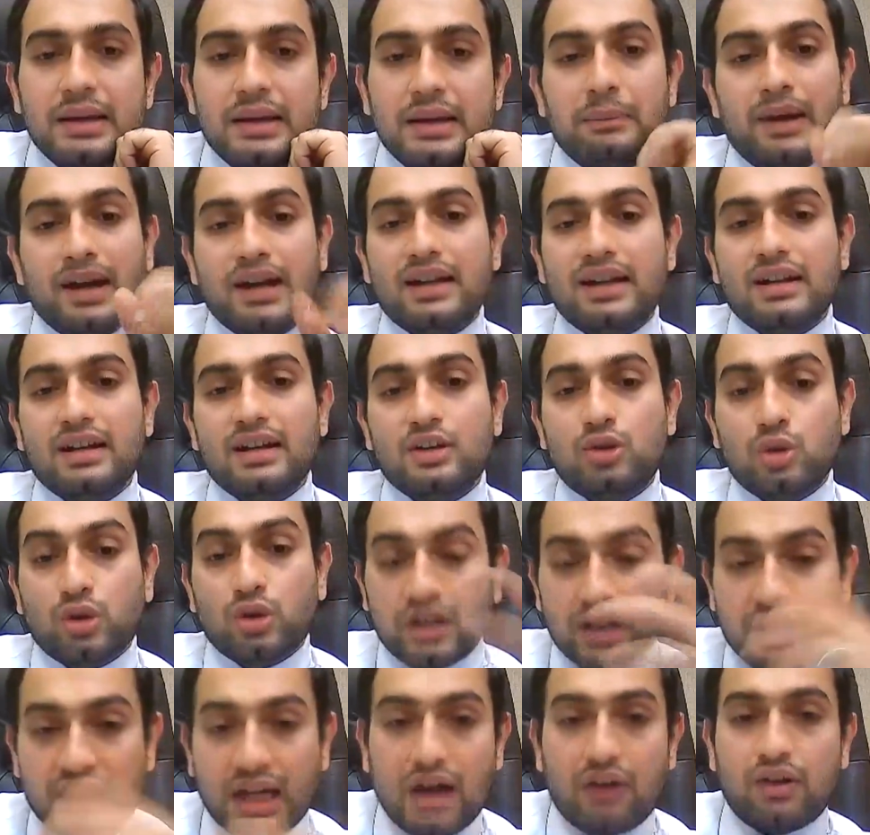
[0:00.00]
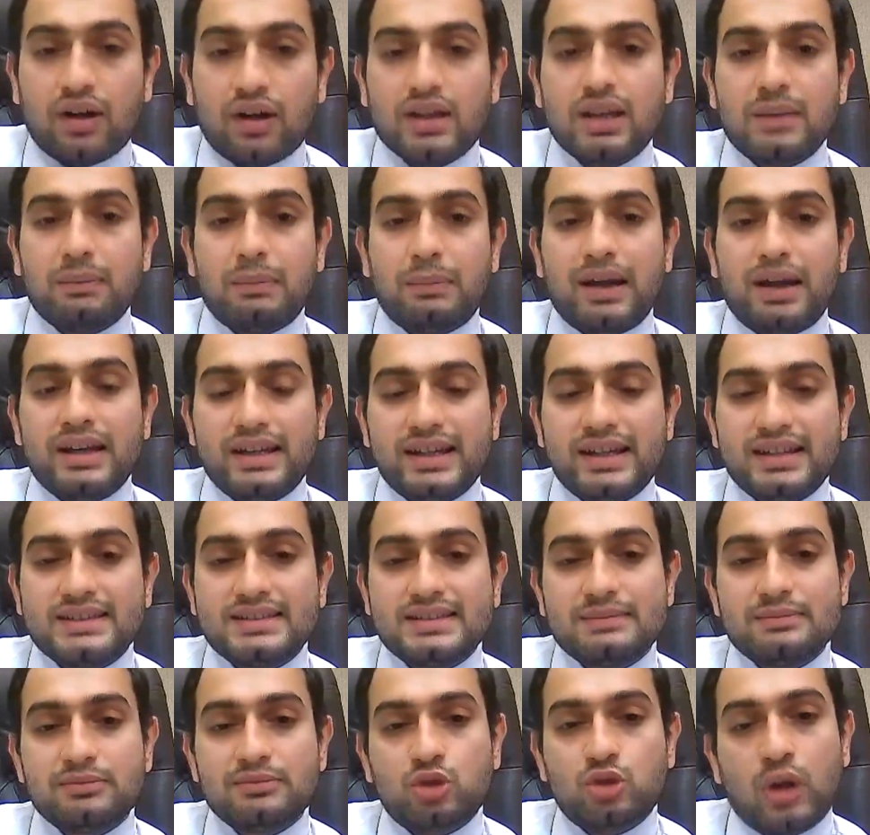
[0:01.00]
But to recover the
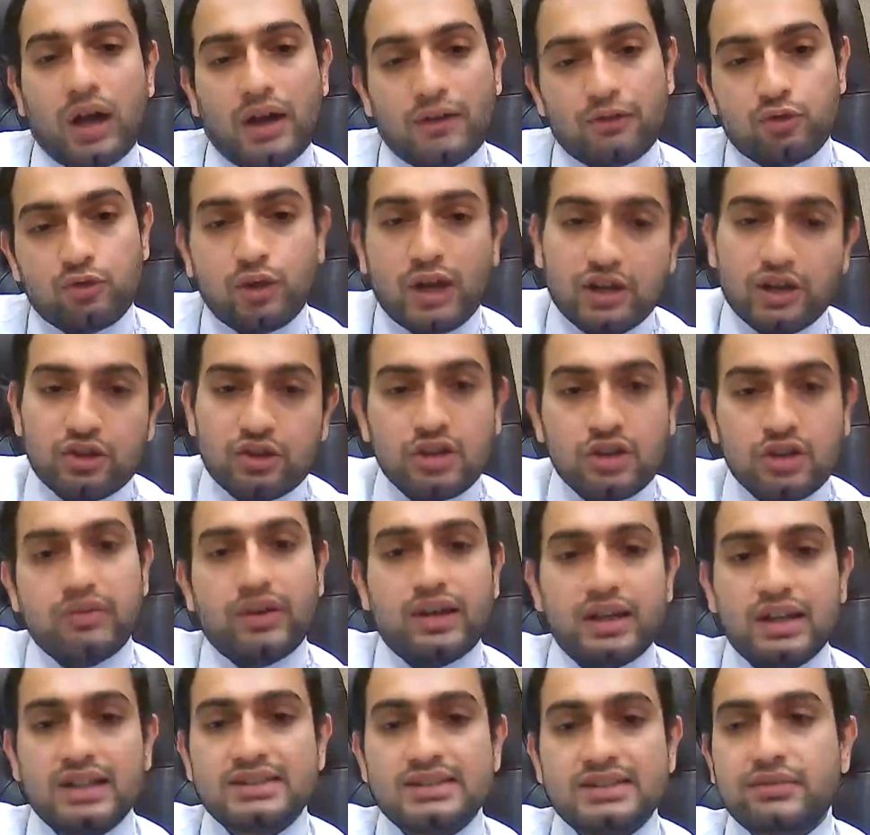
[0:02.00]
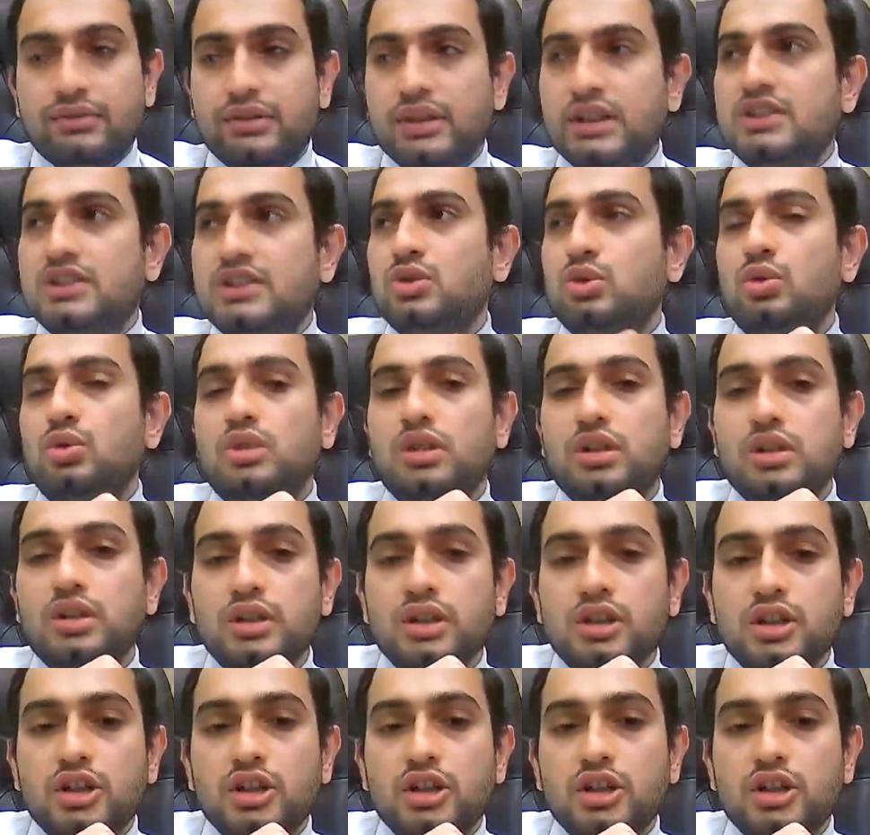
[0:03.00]
monies, you have to actually file a civil suit.